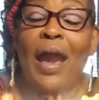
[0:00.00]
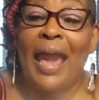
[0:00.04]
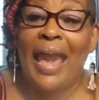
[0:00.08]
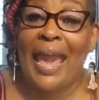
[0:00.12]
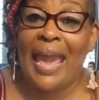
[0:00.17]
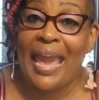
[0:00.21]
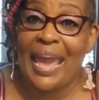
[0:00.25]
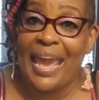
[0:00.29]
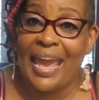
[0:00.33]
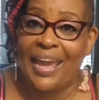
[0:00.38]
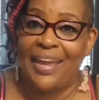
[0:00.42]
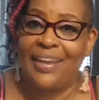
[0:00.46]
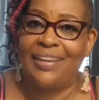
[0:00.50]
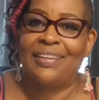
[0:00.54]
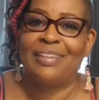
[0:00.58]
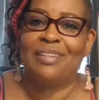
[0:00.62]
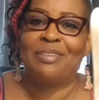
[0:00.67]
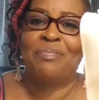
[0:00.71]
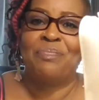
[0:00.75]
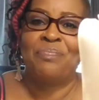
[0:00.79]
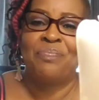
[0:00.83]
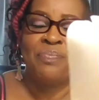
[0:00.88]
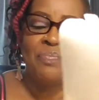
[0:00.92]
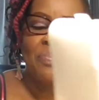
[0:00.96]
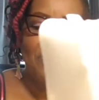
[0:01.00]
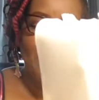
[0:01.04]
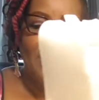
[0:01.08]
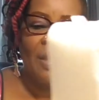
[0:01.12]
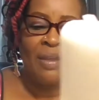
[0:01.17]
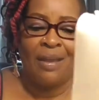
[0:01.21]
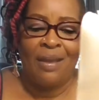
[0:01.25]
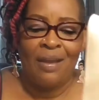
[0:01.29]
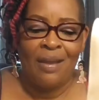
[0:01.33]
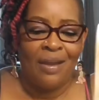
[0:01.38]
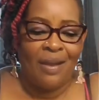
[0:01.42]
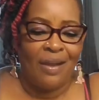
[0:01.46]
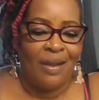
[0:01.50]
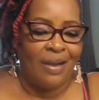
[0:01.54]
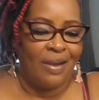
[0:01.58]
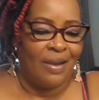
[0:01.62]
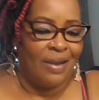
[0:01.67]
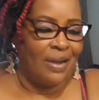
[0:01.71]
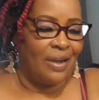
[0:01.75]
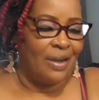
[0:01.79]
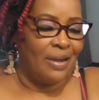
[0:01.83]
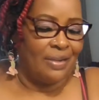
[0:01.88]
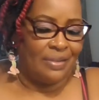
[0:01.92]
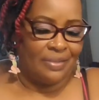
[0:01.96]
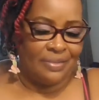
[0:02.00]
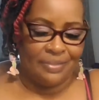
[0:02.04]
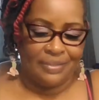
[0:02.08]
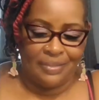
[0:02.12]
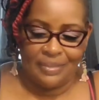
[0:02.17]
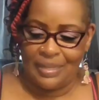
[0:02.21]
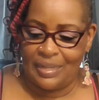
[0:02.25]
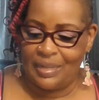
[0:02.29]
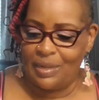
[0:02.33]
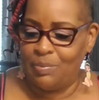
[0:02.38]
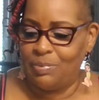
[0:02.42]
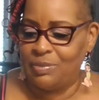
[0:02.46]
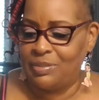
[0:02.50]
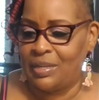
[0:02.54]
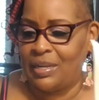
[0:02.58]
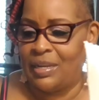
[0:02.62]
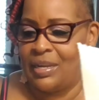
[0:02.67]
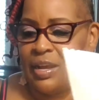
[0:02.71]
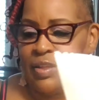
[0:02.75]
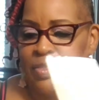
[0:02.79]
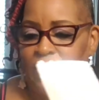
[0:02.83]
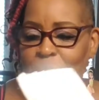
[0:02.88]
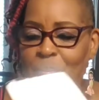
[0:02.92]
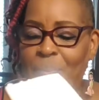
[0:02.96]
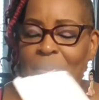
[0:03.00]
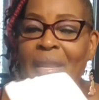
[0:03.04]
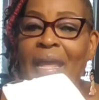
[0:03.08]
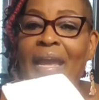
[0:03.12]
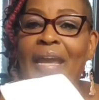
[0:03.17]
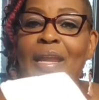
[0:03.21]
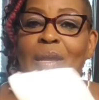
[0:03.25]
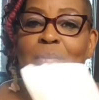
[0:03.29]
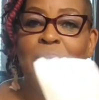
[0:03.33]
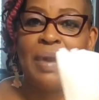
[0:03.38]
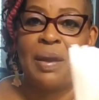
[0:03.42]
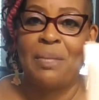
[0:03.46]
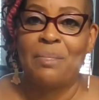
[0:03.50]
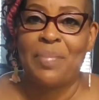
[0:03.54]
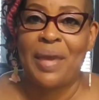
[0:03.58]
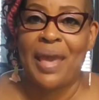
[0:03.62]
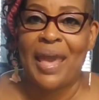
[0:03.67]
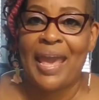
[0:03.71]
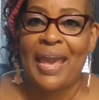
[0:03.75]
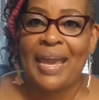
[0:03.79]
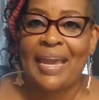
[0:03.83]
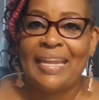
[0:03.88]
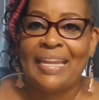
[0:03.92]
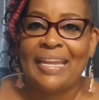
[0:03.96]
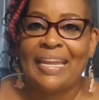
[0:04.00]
And it was another plate in my bag,